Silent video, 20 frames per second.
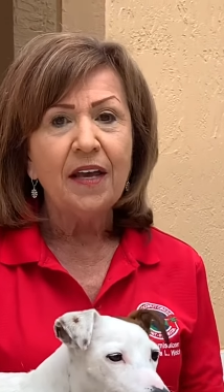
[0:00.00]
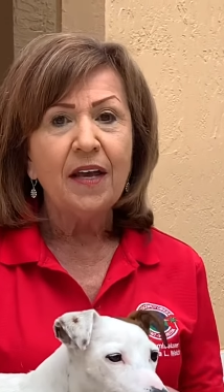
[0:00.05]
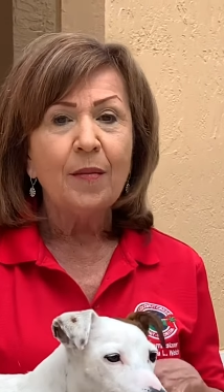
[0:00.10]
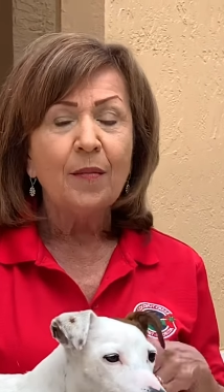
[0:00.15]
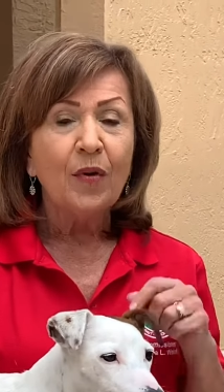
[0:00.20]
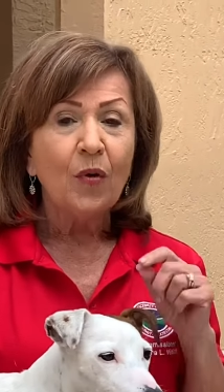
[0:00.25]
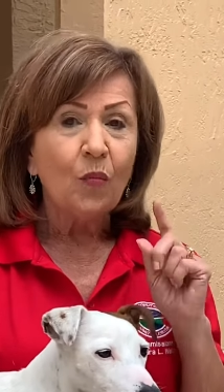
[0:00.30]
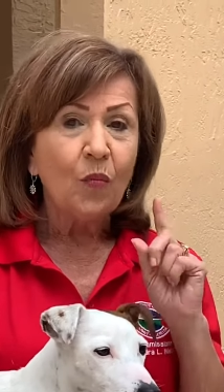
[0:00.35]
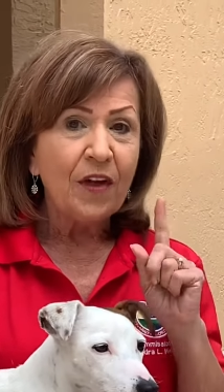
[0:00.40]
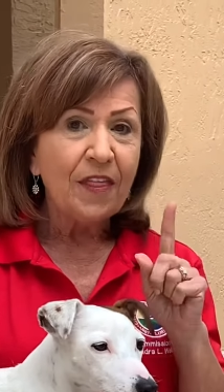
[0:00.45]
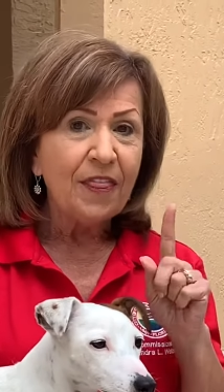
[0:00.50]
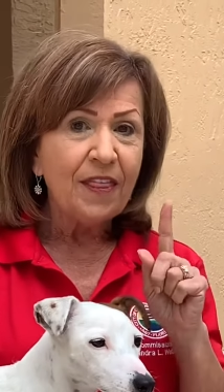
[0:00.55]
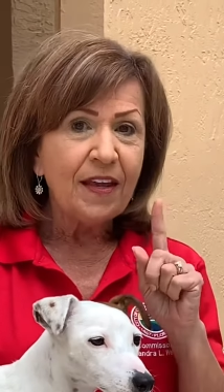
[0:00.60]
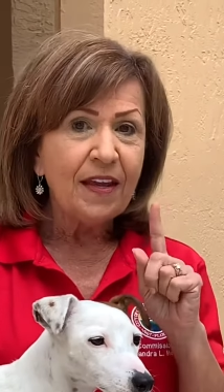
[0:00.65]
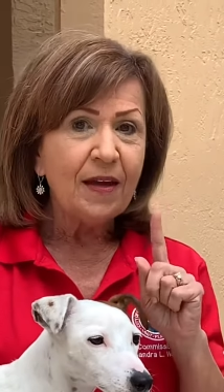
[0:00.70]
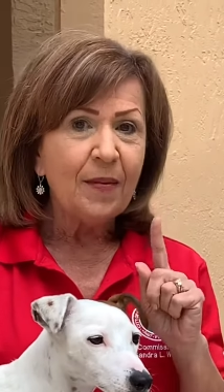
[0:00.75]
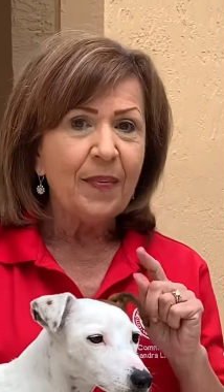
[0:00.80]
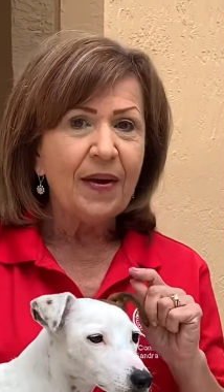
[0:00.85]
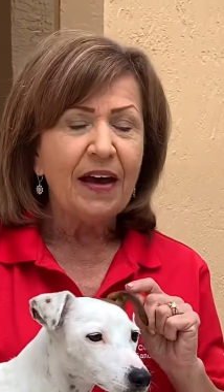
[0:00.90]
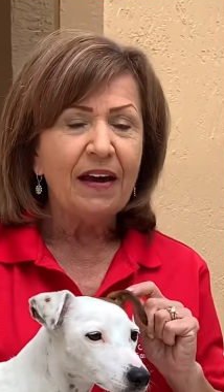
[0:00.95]
But one thing
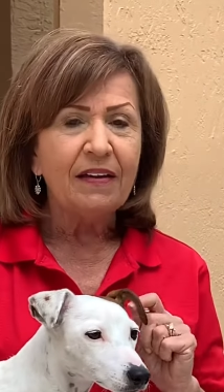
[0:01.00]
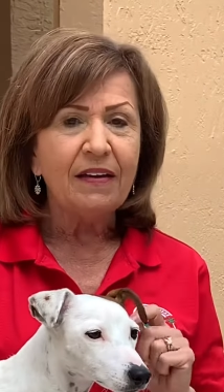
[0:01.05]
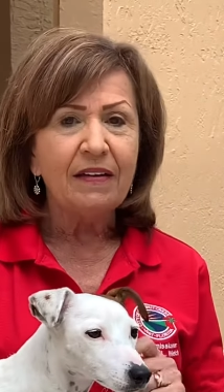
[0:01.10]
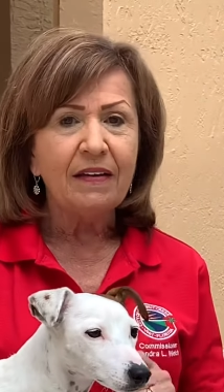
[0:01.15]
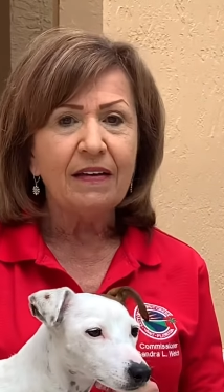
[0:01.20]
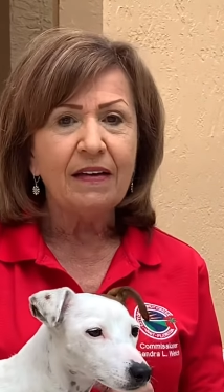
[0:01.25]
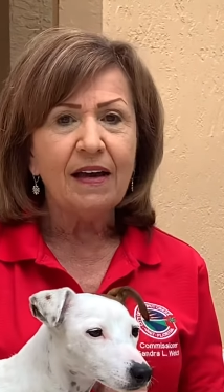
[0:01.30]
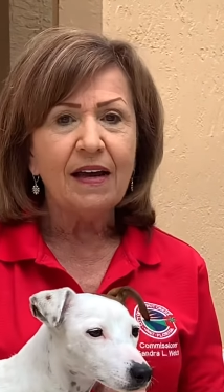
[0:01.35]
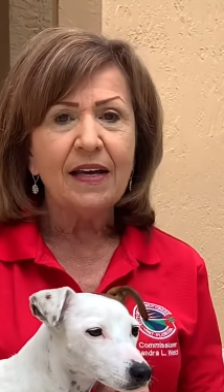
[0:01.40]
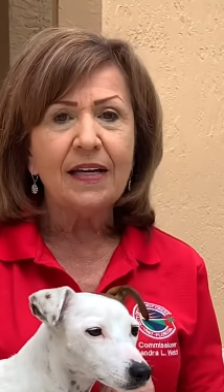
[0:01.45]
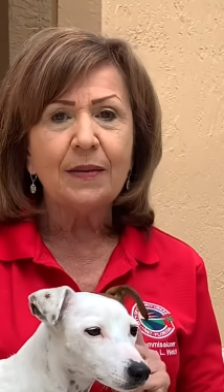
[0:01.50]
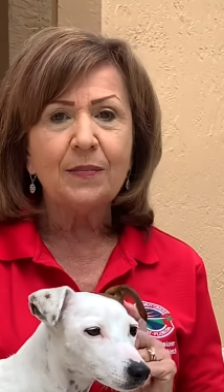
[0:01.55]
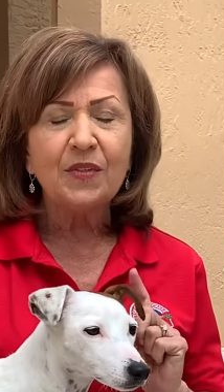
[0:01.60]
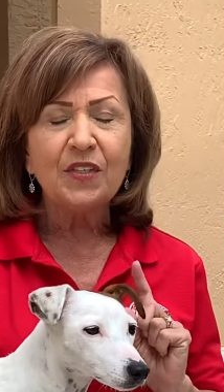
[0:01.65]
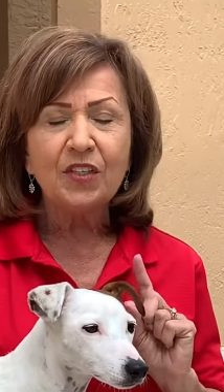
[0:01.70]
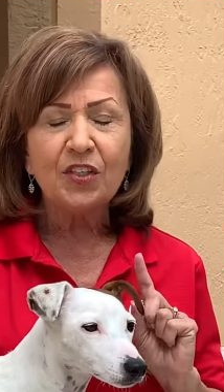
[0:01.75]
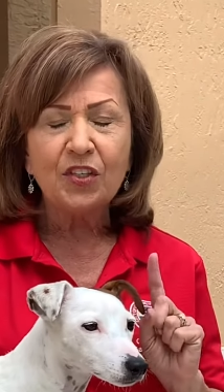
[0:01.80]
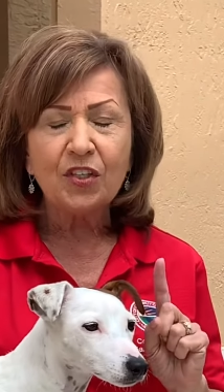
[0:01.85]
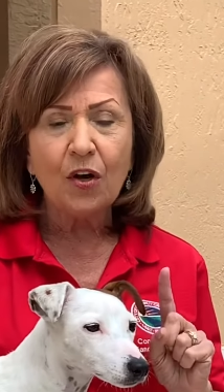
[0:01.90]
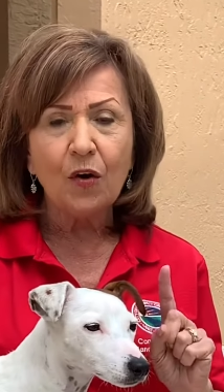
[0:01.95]
about it, I am
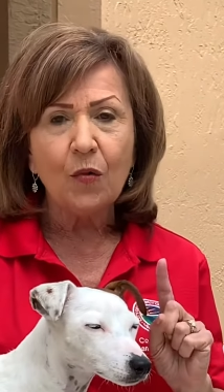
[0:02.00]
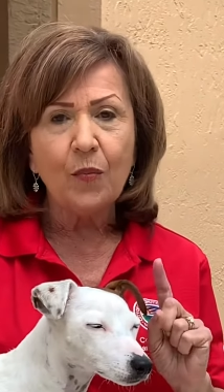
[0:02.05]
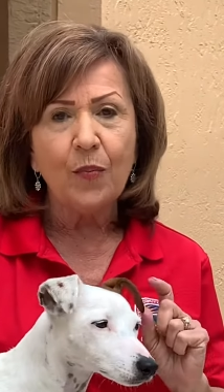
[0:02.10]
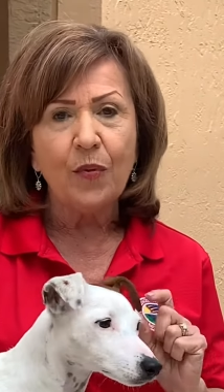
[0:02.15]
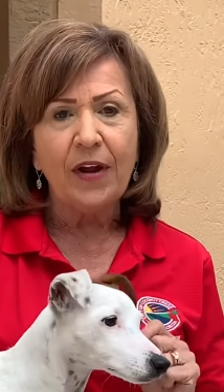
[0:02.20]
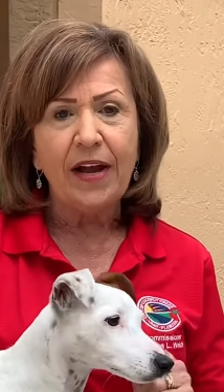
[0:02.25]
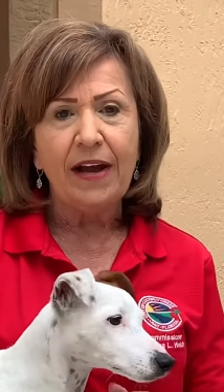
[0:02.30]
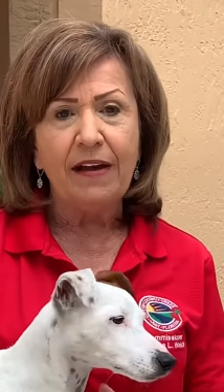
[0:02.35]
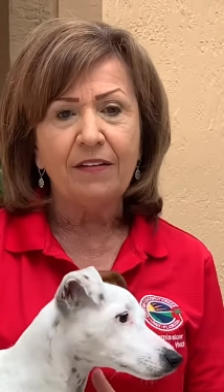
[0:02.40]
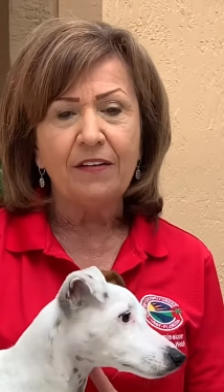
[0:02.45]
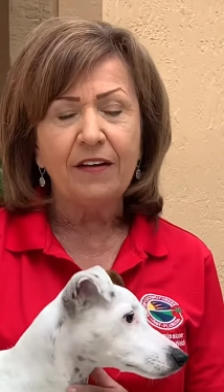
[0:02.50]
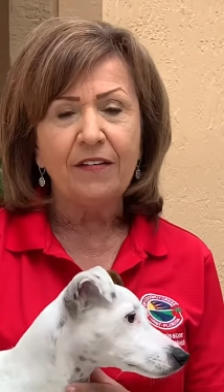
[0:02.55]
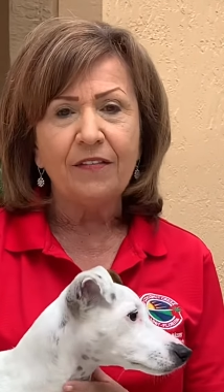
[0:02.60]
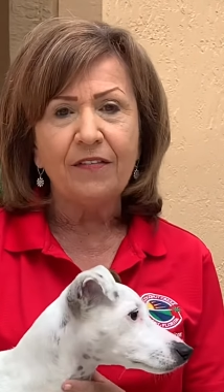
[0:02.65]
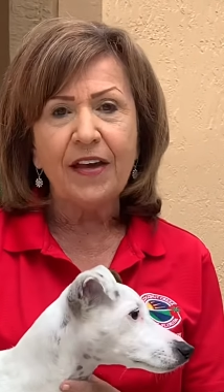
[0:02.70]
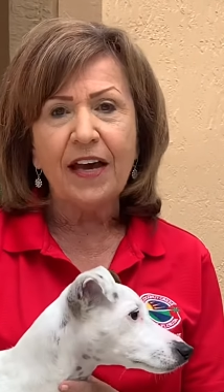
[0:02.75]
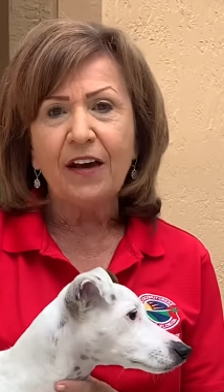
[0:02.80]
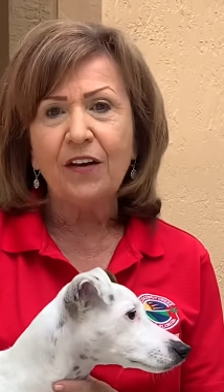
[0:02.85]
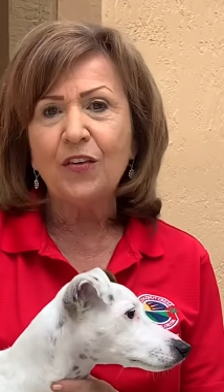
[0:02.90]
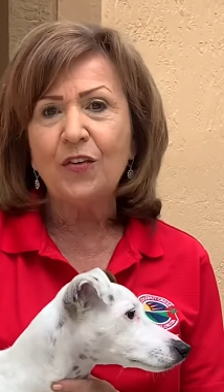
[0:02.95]
so proud of
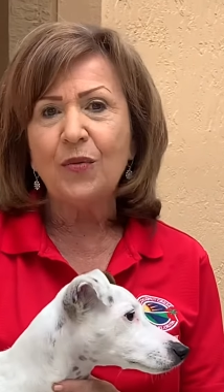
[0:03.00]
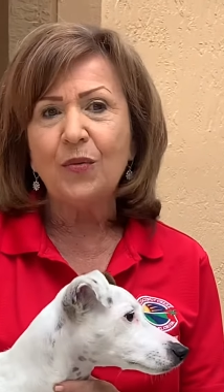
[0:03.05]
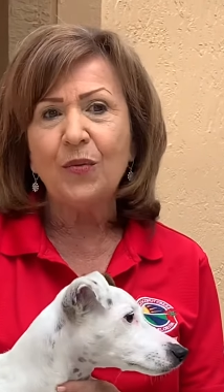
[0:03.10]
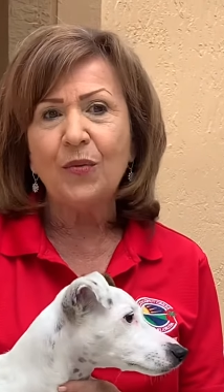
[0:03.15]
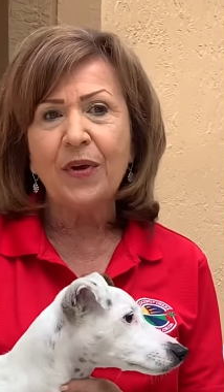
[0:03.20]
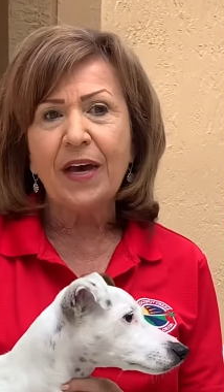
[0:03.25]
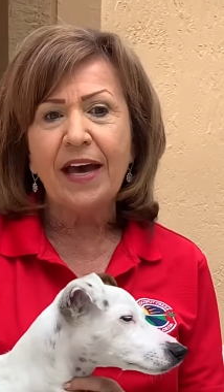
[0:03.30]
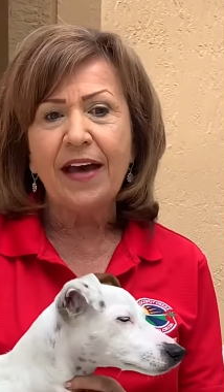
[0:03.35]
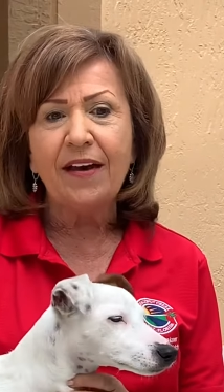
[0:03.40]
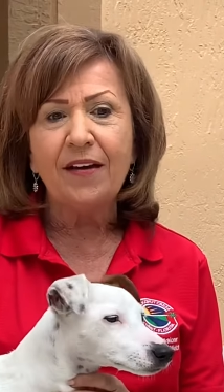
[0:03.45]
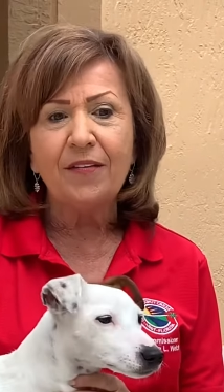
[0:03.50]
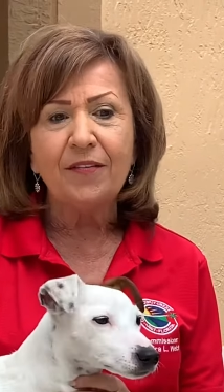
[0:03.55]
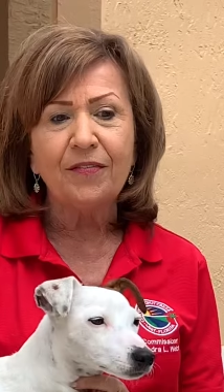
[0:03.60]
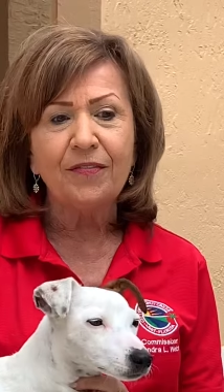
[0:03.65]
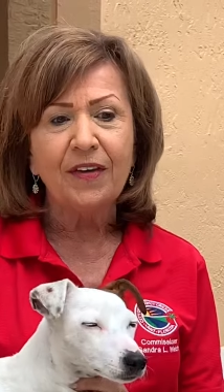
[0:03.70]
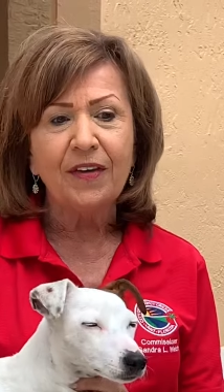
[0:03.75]
how you have